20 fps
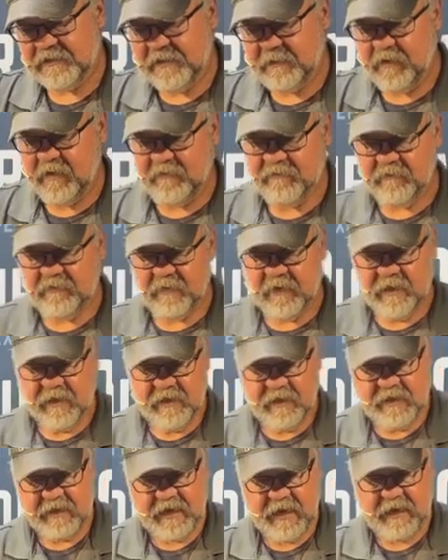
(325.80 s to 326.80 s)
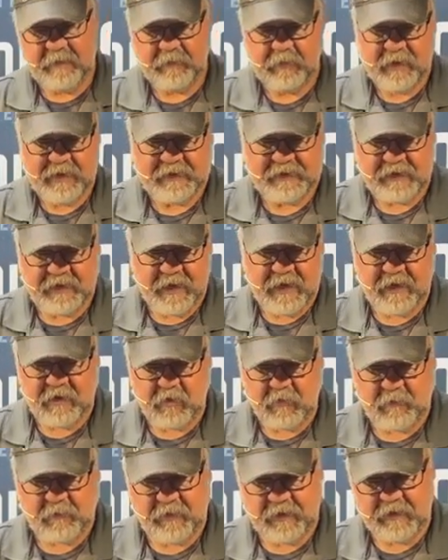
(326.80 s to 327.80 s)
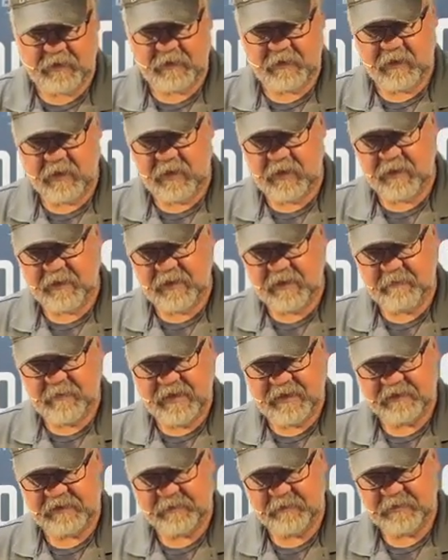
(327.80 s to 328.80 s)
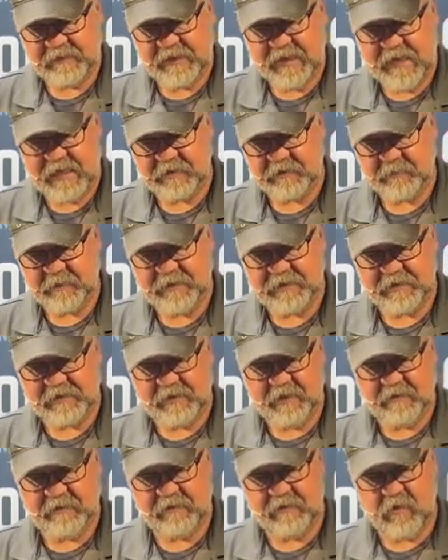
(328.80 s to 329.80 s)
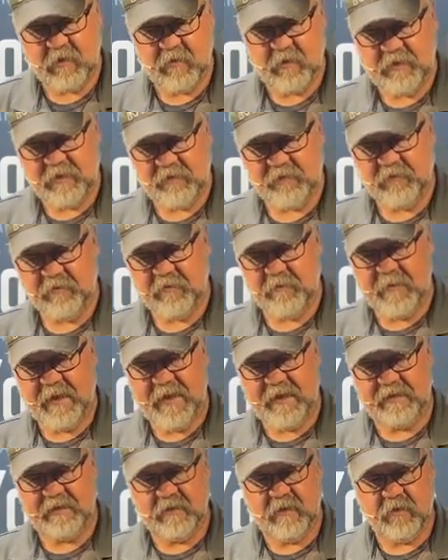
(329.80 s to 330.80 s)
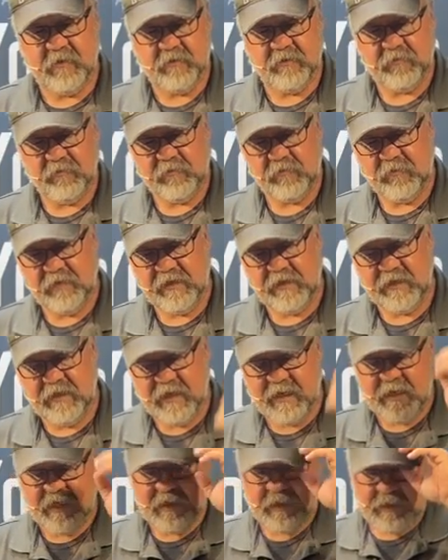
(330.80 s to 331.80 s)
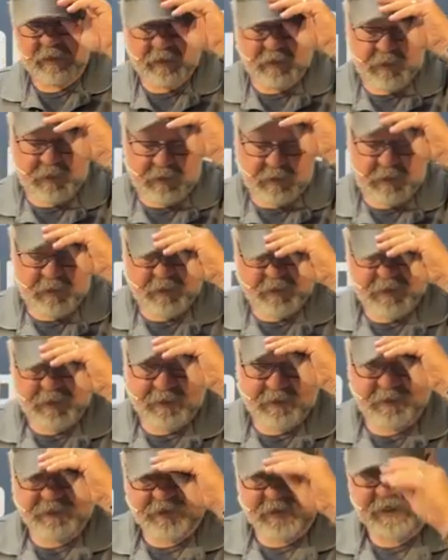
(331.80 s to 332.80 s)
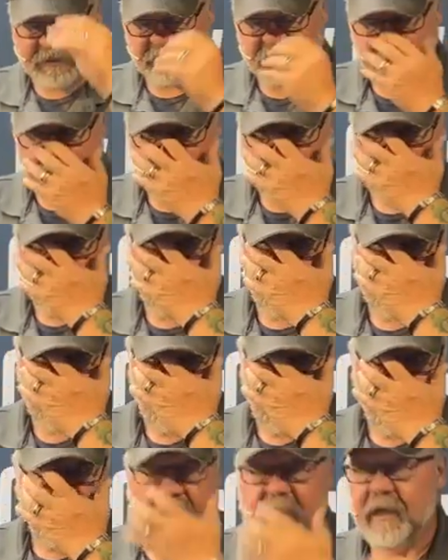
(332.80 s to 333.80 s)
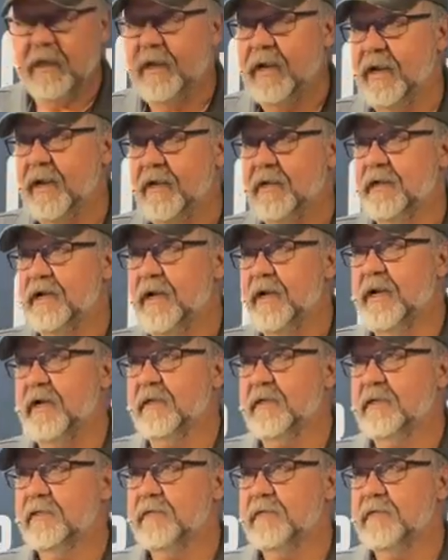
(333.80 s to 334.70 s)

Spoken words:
Some of them you got to break the gun open. They make some attachments that go in through the mag or through the ejection port, and